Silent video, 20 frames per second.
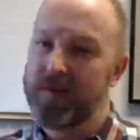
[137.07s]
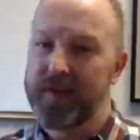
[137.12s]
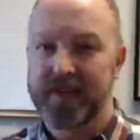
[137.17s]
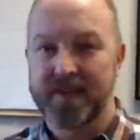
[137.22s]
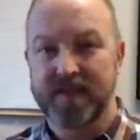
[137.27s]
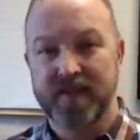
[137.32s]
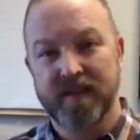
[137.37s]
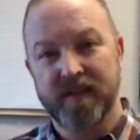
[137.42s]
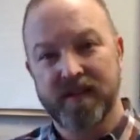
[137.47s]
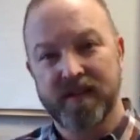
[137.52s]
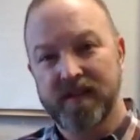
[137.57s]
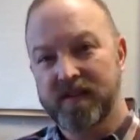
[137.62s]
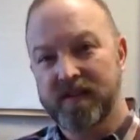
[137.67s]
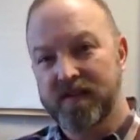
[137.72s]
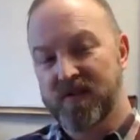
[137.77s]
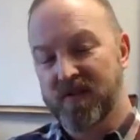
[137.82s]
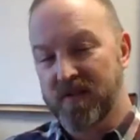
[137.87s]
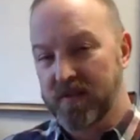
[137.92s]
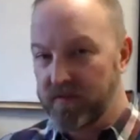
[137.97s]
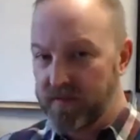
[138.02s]
That's the
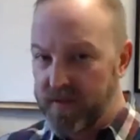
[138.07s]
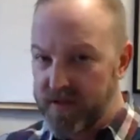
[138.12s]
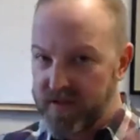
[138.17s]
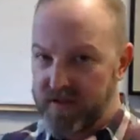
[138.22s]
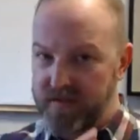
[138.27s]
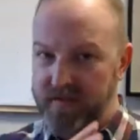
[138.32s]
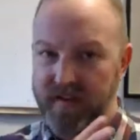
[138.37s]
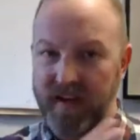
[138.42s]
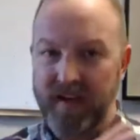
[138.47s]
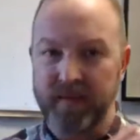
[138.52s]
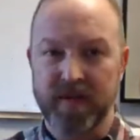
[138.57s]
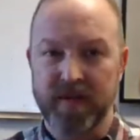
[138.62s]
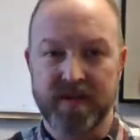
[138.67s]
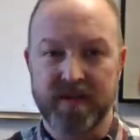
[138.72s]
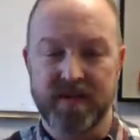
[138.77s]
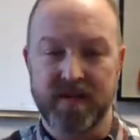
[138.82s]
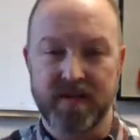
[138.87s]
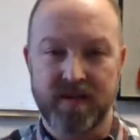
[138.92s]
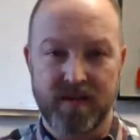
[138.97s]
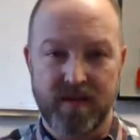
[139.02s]
sort of rich and
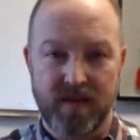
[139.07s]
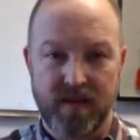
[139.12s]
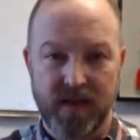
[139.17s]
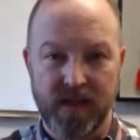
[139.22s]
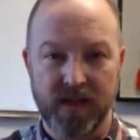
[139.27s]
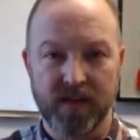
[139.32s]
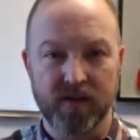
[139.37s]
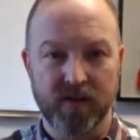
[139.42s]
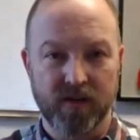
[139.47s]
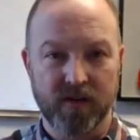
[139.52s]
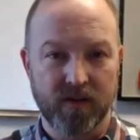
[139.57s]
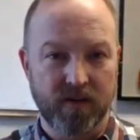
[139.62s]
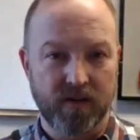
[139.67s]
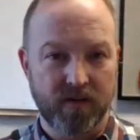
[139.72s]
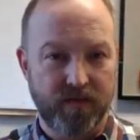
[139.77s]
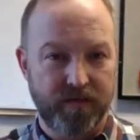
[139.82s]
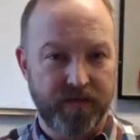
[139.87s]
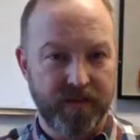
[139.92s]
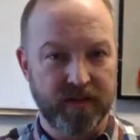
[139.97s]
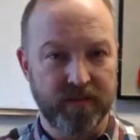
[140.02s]
famous theater,
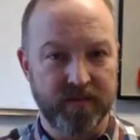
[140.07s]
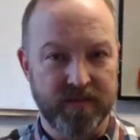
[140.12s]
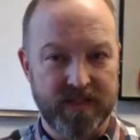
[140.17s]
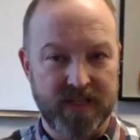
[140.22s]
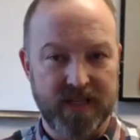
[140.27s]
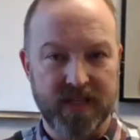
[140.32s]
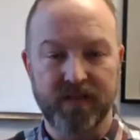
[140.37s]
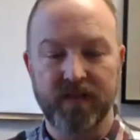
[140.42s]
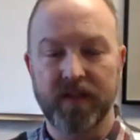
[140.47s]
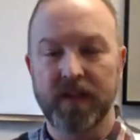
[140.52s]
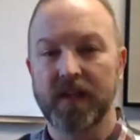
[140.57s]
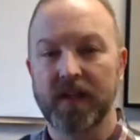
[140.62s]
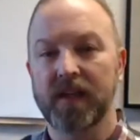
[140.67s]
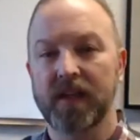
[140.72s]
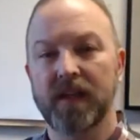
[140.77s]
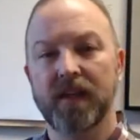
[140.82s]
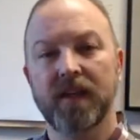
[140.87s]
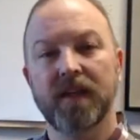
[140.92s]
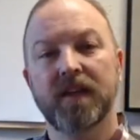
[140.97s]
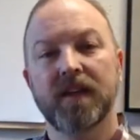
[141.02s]
film,
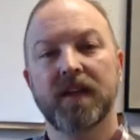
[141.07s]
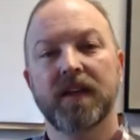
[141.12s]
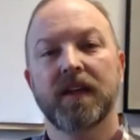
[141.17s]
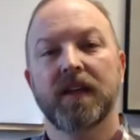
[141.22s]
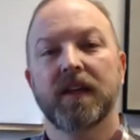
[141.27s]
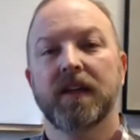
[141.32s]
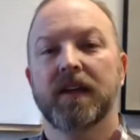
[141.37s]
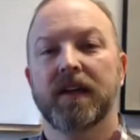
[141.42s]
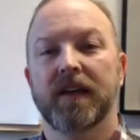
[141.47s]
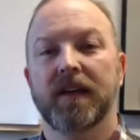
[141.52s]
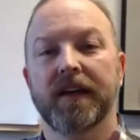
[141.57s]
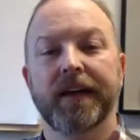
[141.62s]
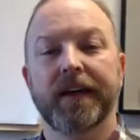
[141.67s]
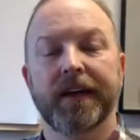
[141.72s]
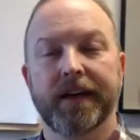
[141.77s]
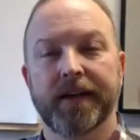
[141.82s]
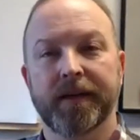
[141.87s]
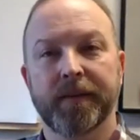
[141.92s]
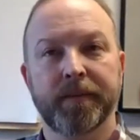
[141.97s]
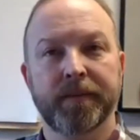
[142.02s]
TV
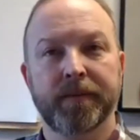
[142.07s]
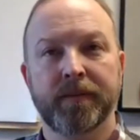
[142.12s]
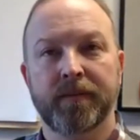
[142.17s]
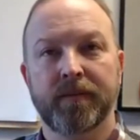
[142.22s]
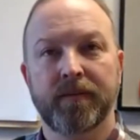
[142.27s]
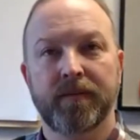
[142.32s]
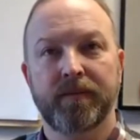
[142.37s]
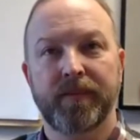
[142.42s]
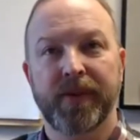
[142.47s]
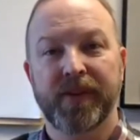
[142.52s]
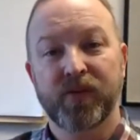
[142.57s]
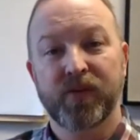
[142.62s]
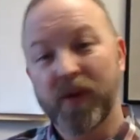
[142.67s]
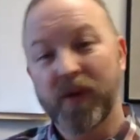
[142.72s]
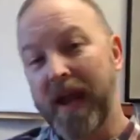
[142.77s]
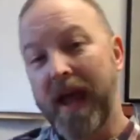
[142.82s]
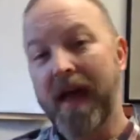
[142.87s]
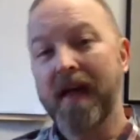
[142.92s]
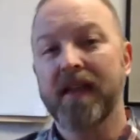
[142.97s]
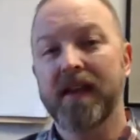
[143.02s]
um, but the
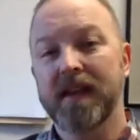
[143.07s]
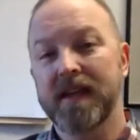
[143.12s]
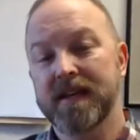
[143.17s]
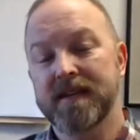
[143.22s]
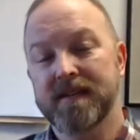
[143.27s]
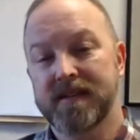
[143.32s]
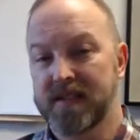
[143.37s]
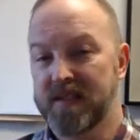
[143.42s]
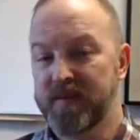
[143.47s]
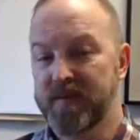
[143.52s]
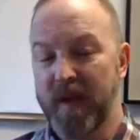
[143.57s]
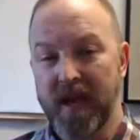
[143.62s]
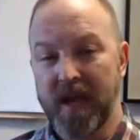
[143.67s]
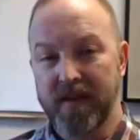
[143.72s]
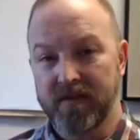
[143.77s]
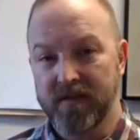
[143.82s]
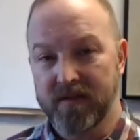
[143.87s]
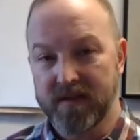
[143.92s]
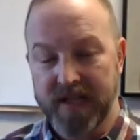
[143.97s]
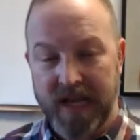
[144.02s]
reality is, this
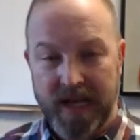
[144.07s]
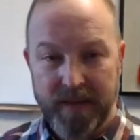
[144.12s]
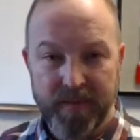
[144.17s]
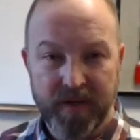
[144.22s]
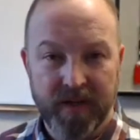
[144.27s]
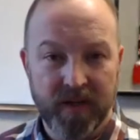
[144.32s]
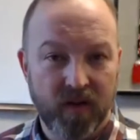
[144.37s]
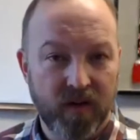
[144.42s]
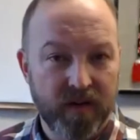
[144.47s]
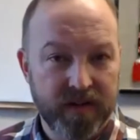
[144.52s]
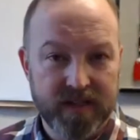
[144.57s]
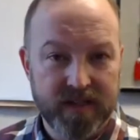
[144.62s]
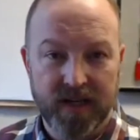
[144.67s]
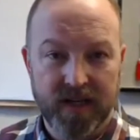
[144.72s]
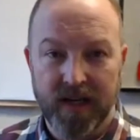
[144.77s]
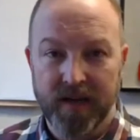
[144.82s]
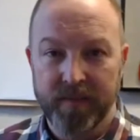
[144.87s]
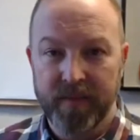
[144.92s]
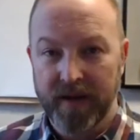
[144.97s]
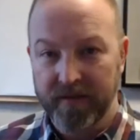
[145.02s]
behavior is happening all the
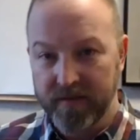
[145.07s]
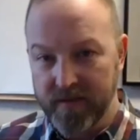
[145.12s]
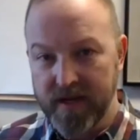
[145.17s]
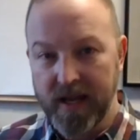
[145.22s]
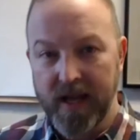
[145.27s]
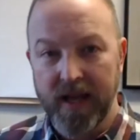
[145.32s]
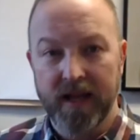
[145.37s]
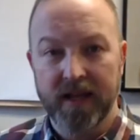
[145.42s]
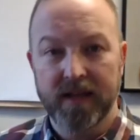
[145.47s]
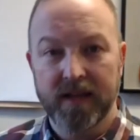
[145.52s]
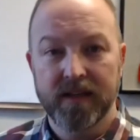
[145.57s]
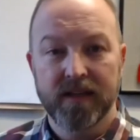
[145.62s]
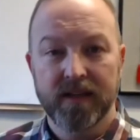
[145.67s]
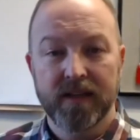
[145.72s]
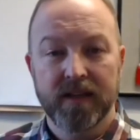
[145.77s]
time, every day,